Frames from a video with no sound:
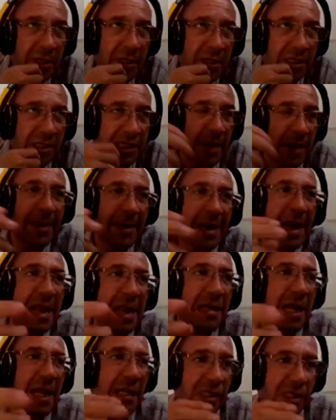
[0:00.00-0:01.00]

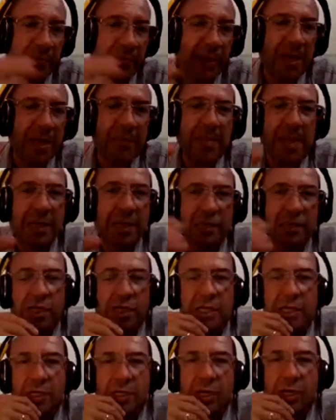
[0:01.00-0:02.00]
several experiments
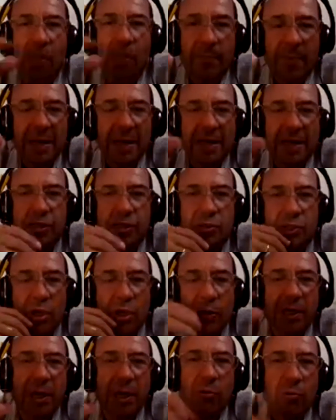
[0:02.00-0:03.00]
in companies to say,
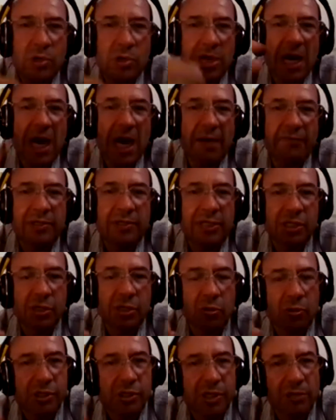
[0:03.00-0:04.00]
okay, we have this
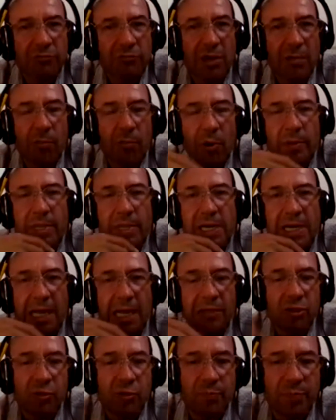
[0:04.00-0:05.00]
conceptual model.
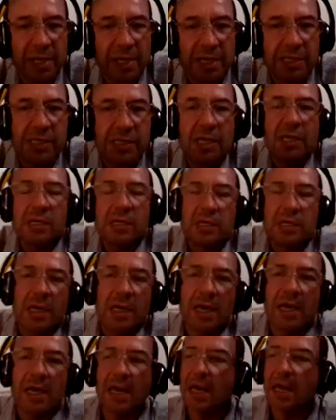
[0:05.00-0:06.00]
Can you please
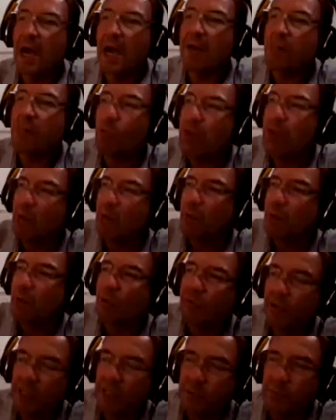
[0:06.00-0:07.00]
have 1 hour
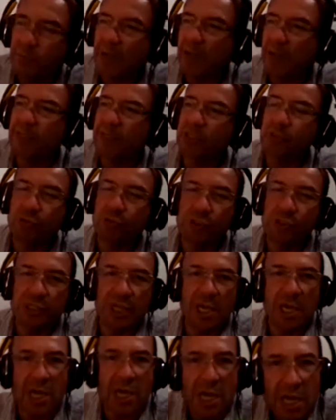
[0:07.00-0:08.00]
of experiments to
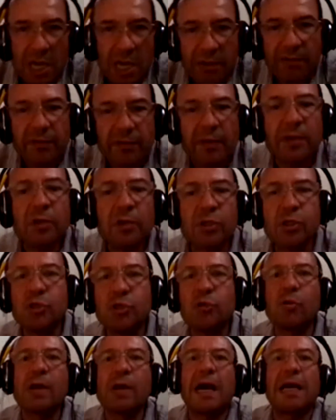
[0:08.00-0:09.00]
see if
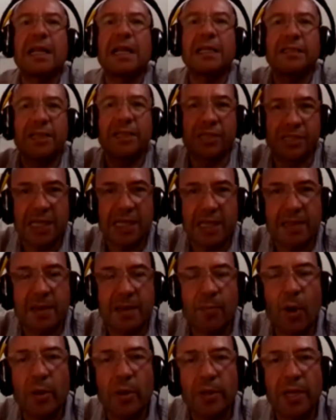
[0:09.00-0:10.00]
you can understand the
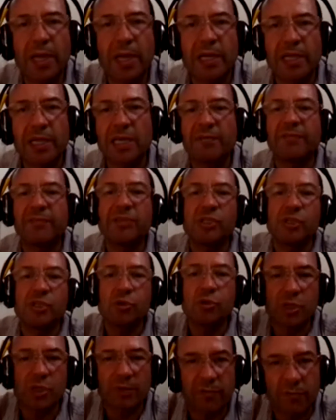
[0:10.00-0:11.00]
model, if it's
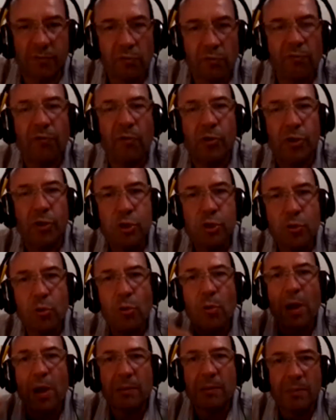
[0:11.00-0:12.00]
useful for
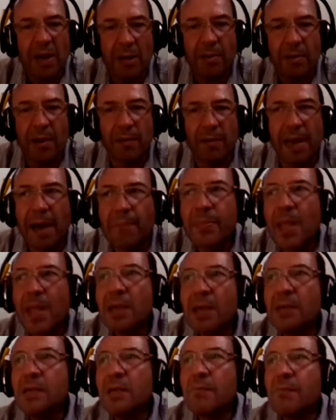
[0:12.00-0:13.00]
you, and blah, blah, blah.
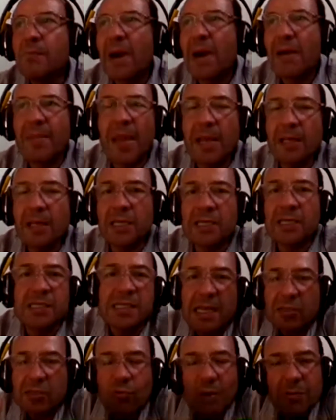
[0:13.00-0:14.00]
But then it's
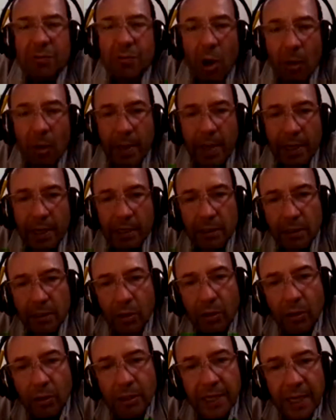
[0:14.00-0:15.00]
just one model,
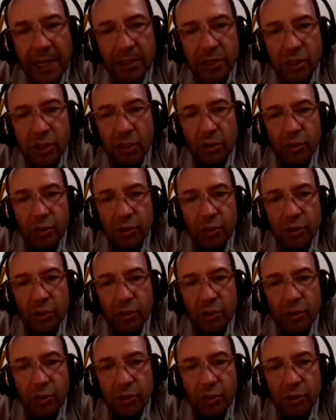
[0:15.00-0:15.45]
okay? So